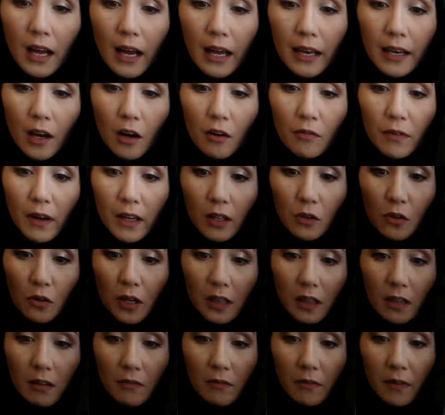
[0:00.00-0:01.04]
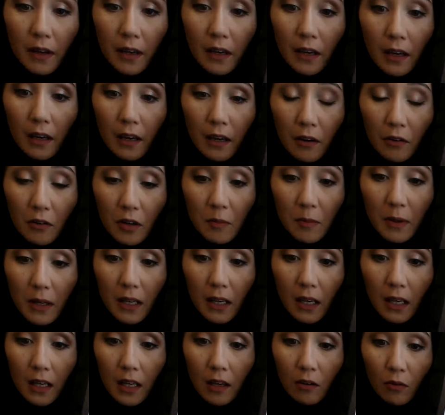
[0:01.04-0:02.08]
Now, if I look at the very
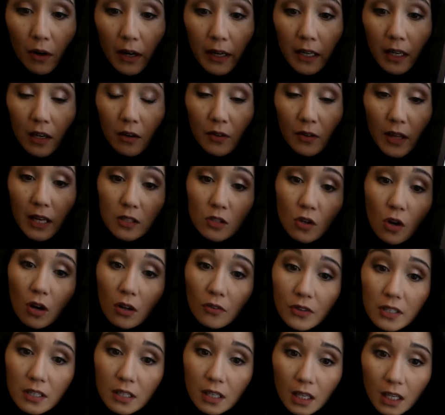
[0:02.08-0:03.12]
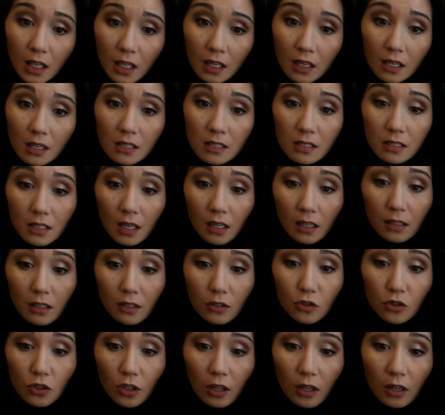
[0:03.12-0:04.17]
beginning right here, that's called the key
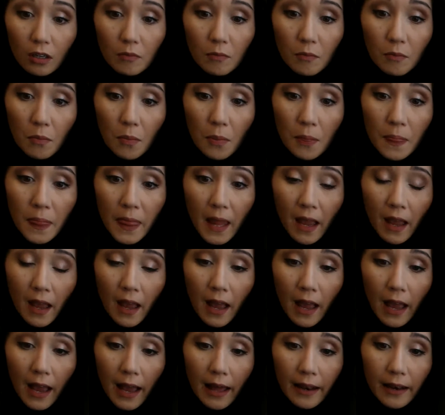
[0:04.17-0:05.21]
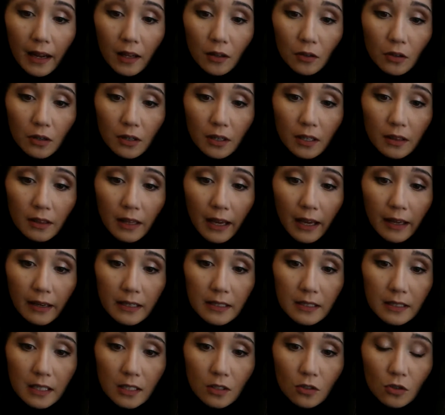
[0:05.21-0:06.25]
signature. And I look at that and I
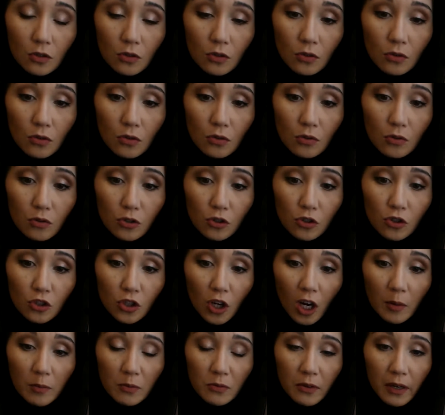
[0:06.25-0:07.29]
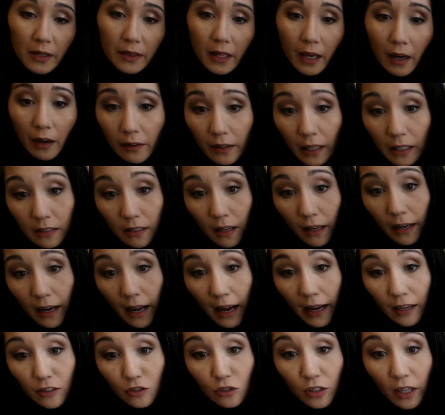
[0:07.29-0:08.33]
see two sharps right there. That's not a
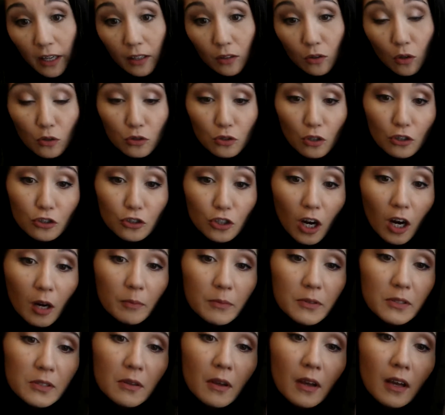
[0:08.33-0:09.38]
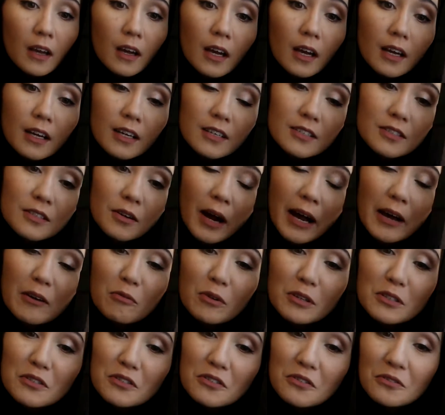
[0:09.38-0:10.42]
hashtag, those are sharps. So I had
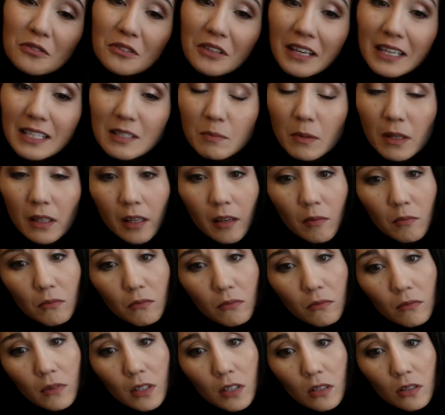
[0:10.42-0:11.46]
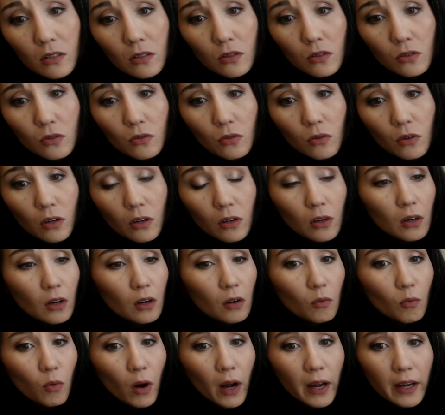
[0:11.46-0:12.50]
one student ask me, like, Mrs. Denor,
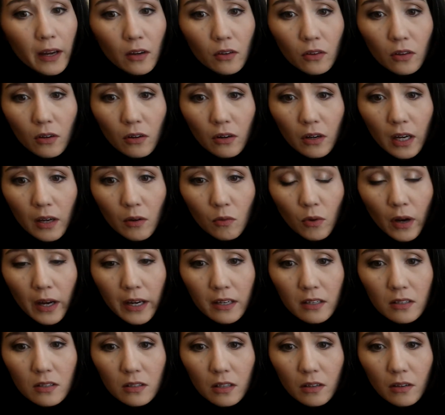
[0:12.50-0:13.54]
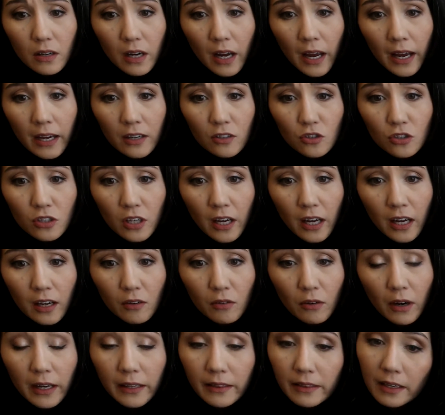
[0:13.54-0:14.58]
why is there a hashtag
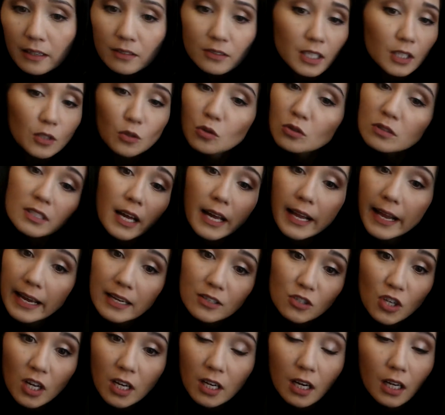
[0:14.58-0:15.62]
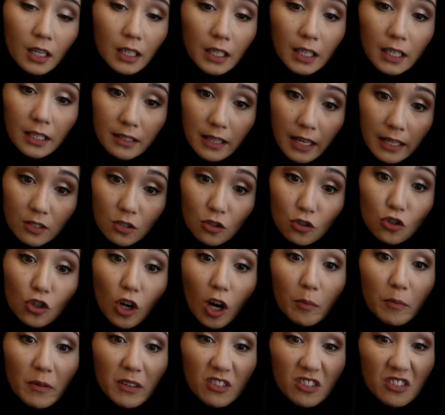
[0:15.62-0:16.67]
right there? It's like, no, it's not a hashtag, honey. That's a
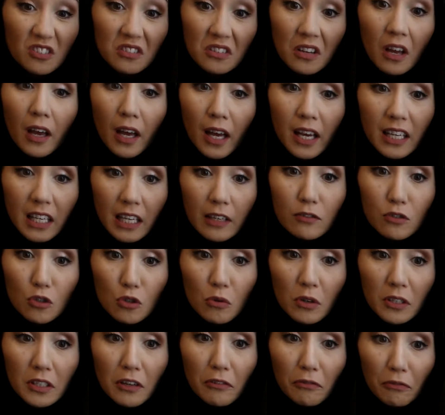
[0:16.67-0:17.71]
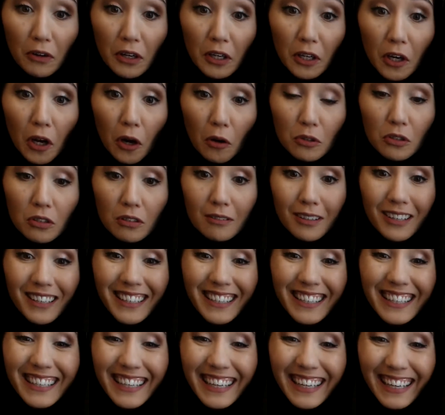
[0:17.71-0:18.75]
sharp. It just gives you a different note.
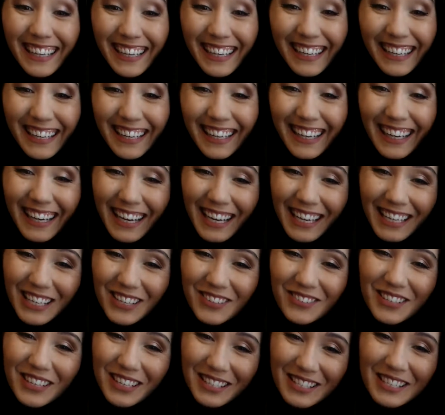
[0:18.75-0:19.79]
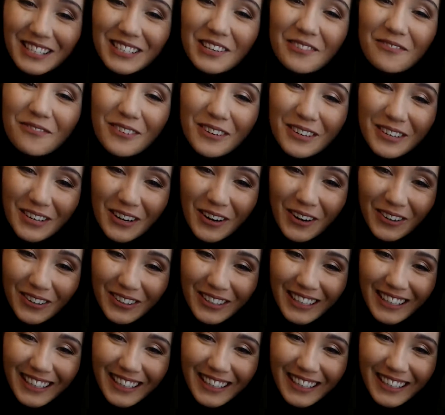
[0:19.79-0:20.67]
It's a different note.